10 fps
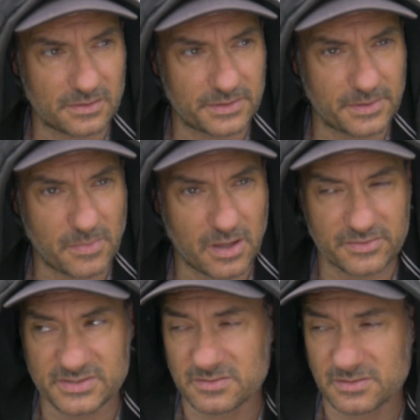
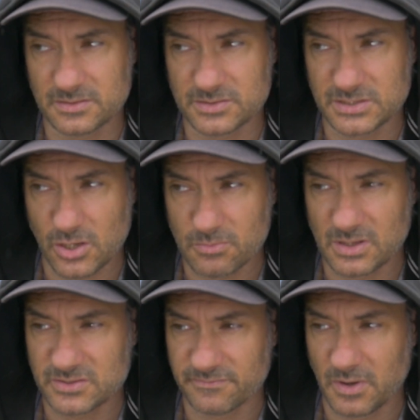demands so
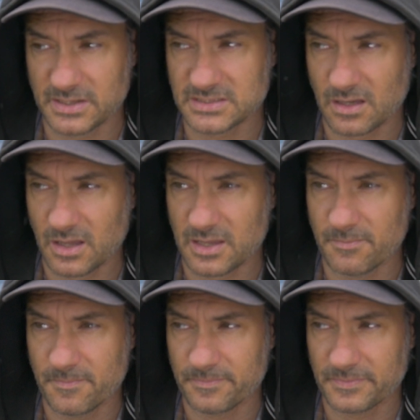much of my time,